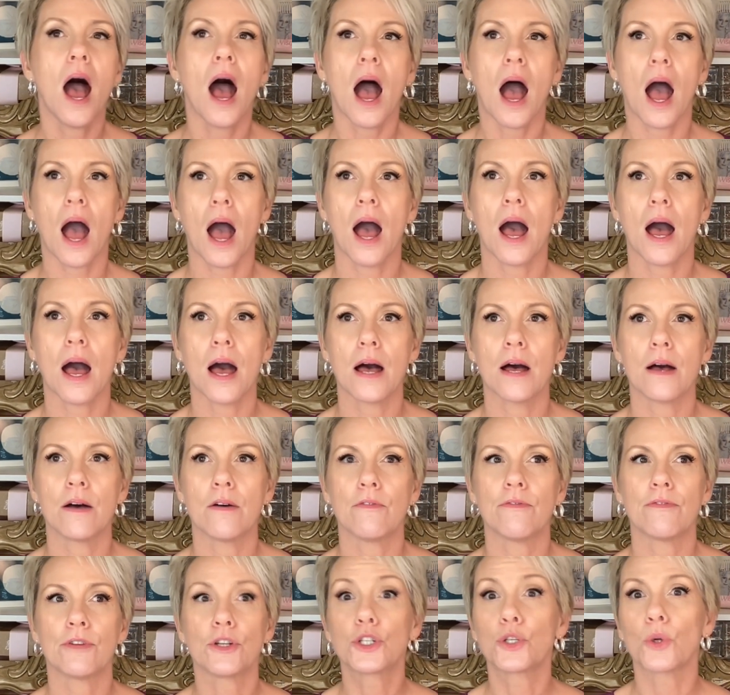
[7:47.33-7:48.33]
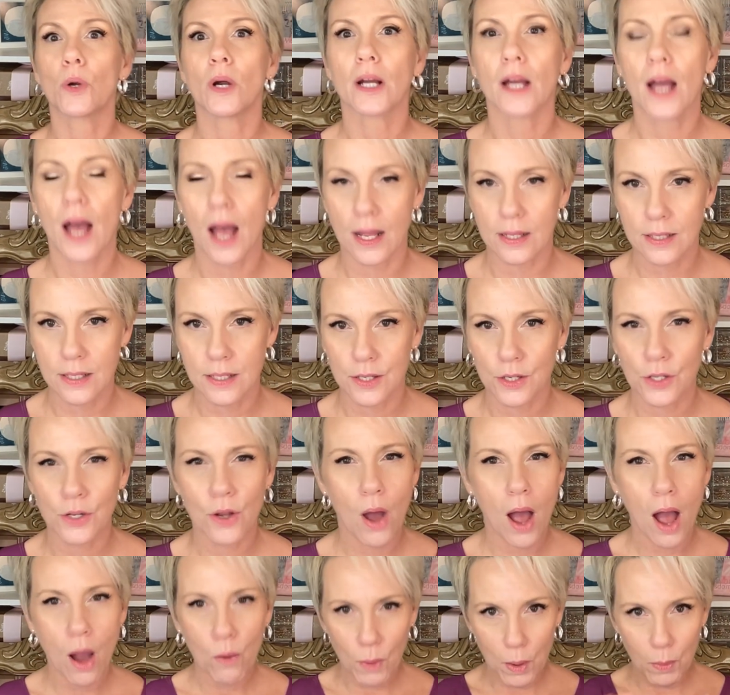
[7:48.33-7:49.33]
of shortcuts. You
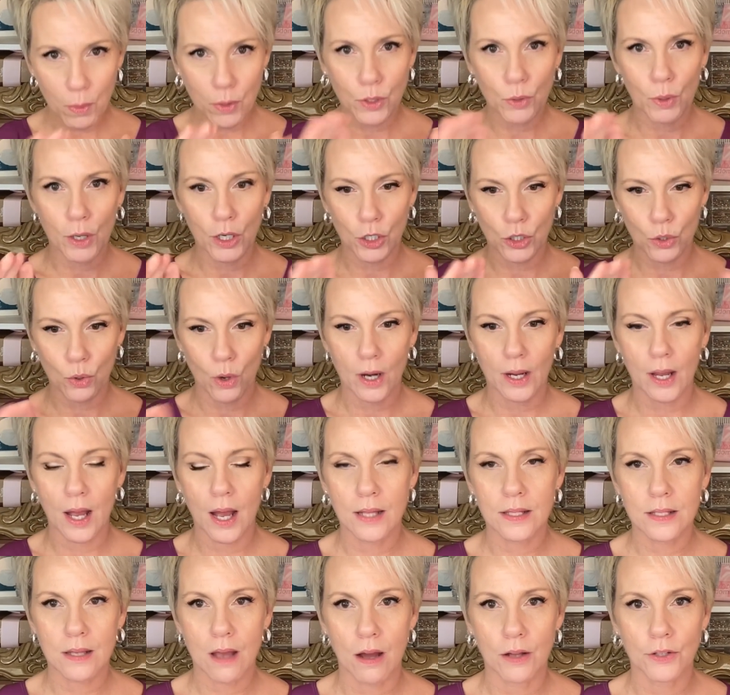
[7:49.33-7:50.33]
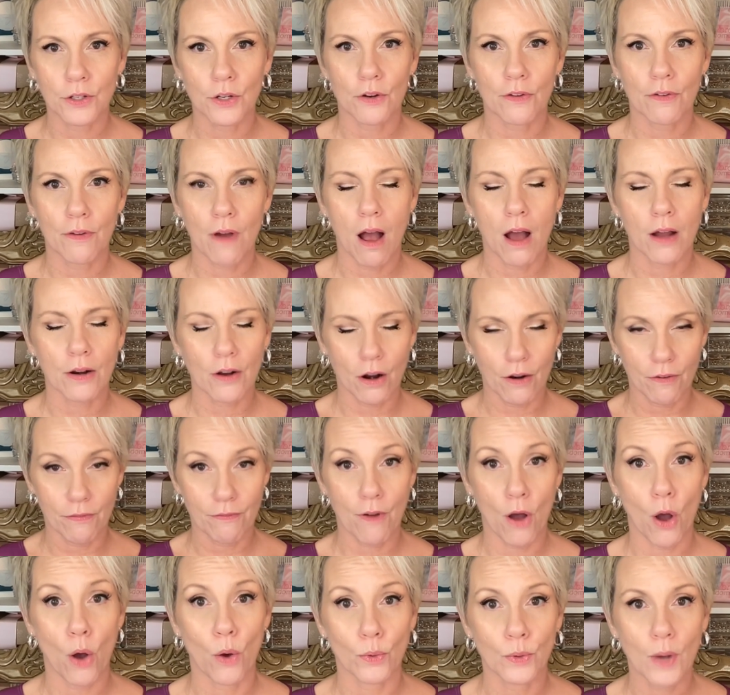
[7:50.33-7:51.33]
know how we were doing shortcuts on our
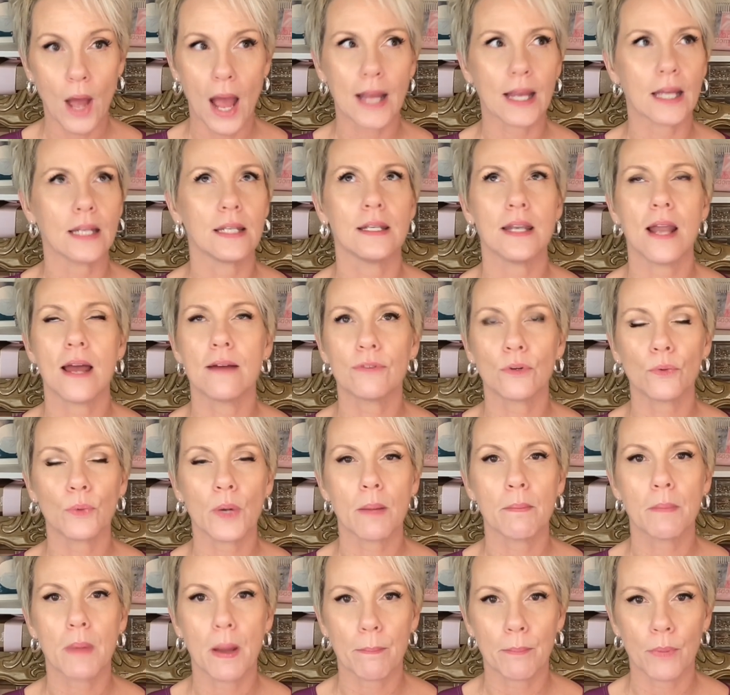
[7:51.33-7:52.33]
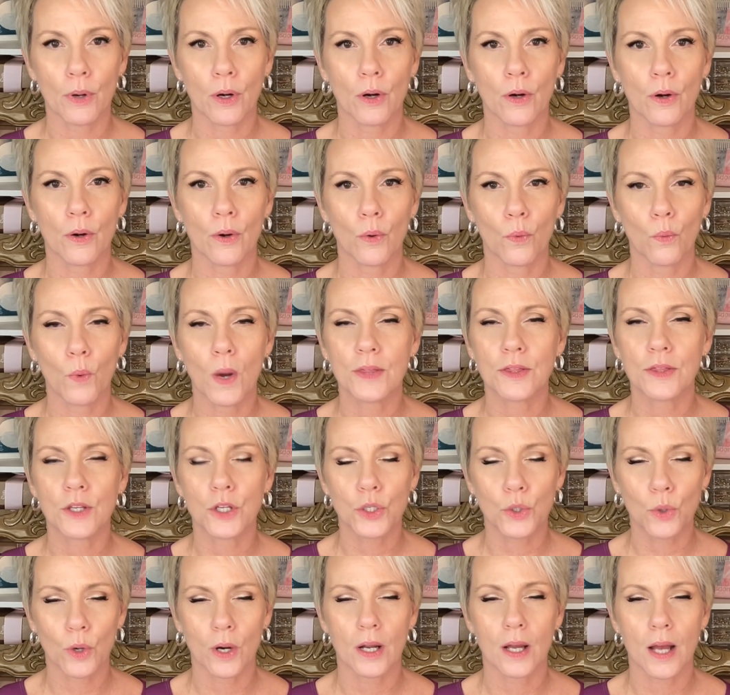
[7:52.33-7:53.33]
phone? I can never remember what the
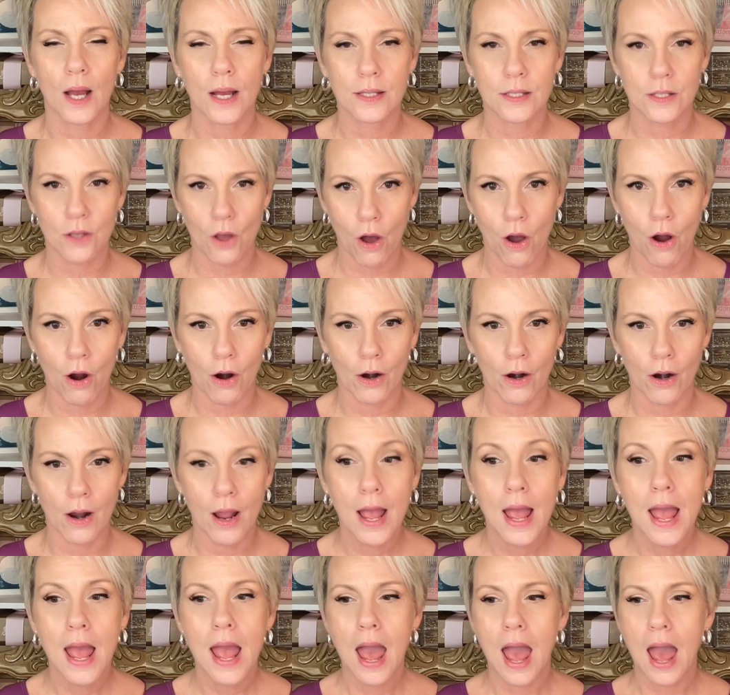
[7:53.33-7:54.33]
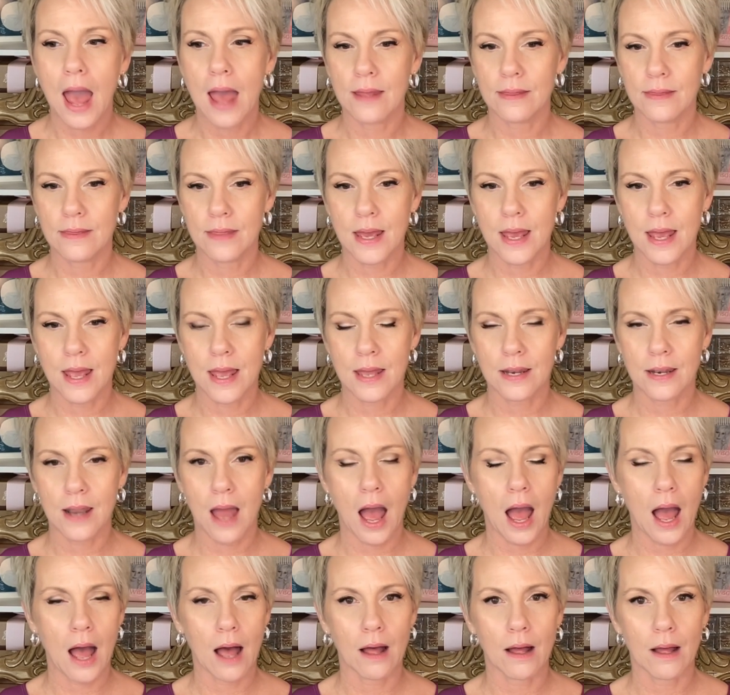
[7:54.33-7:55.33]
shortcuts are. And then
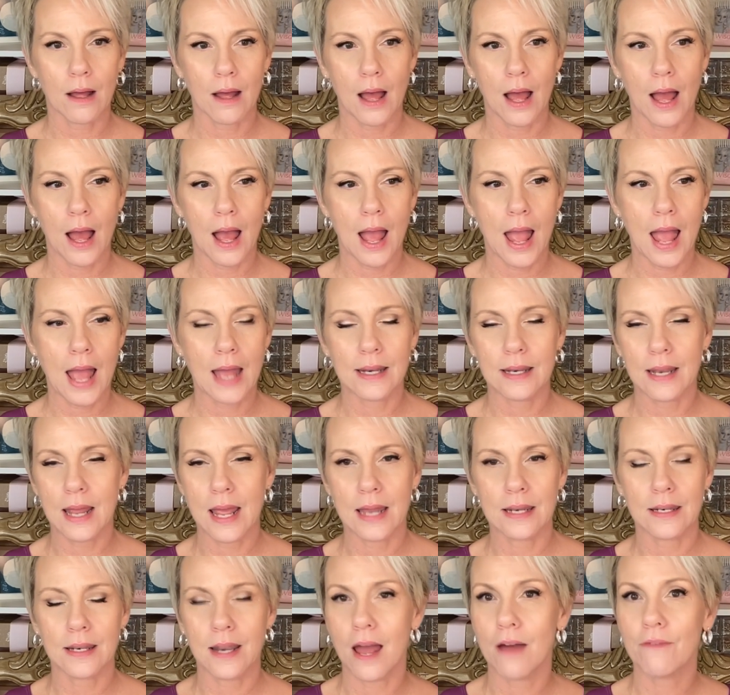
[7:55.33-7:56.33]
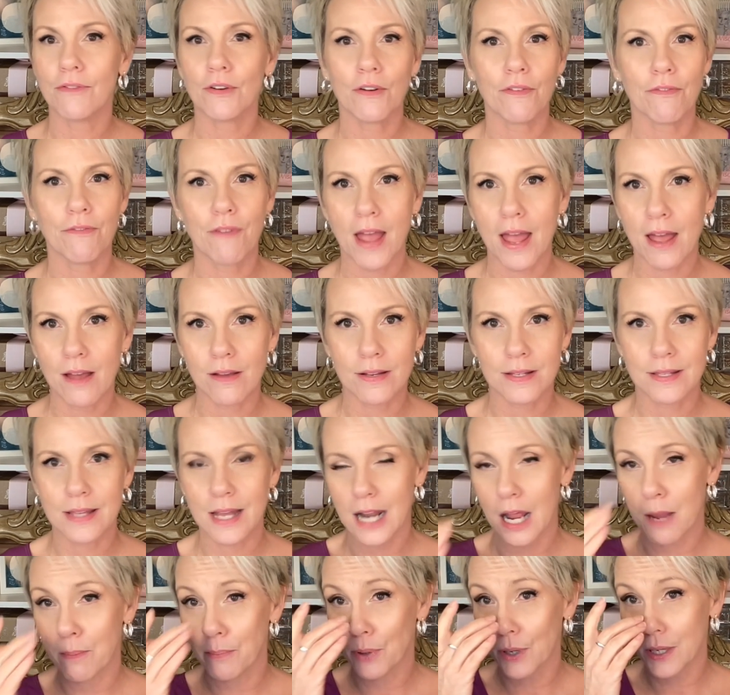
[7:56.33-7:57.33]
and it never fails that
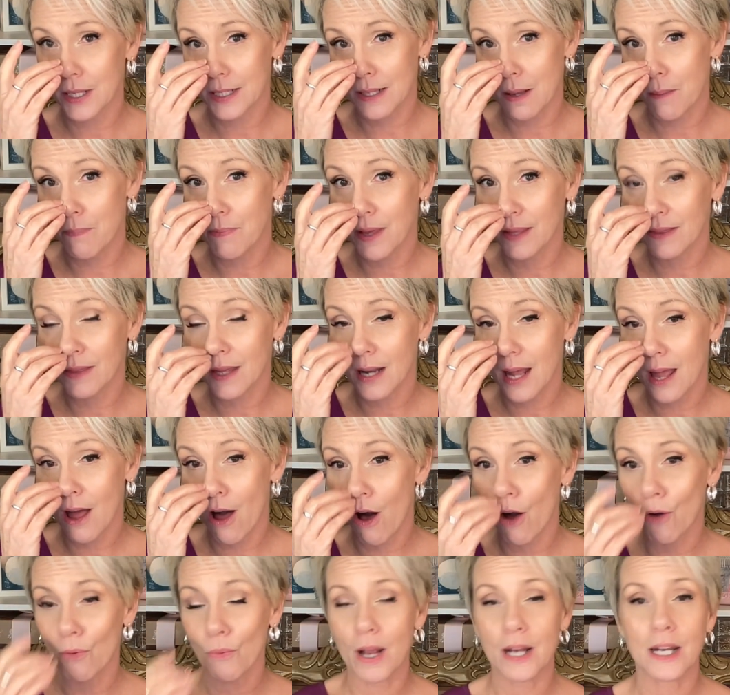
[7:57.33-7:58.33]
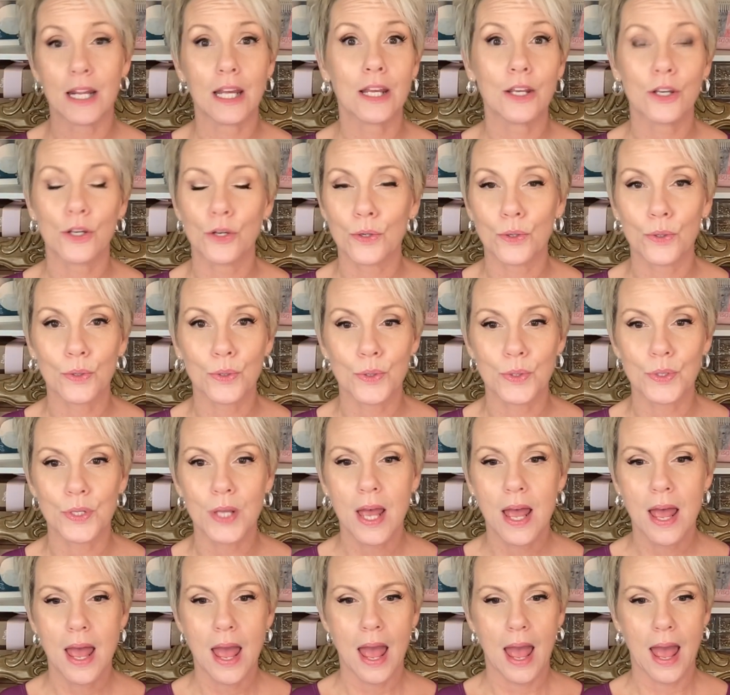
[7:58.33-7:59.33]
I put something that I already use,
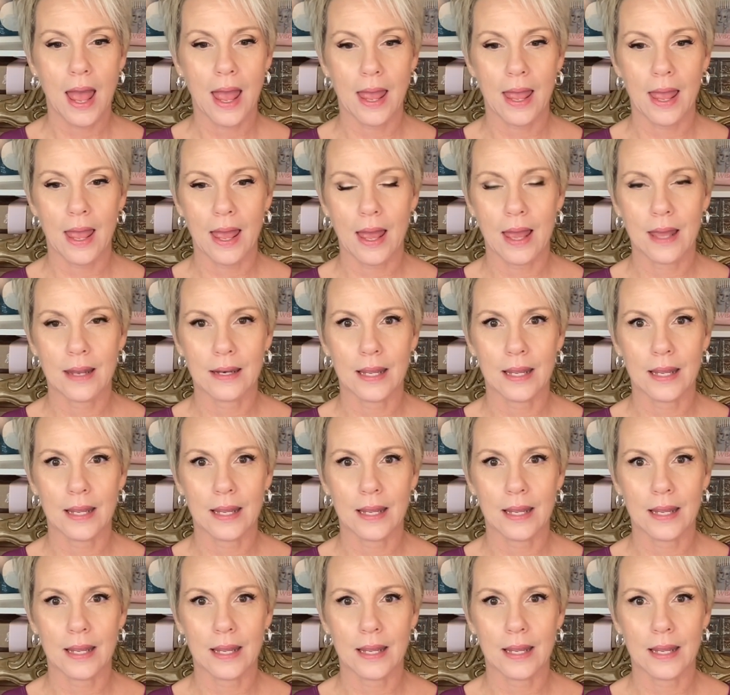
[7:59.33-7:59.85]
and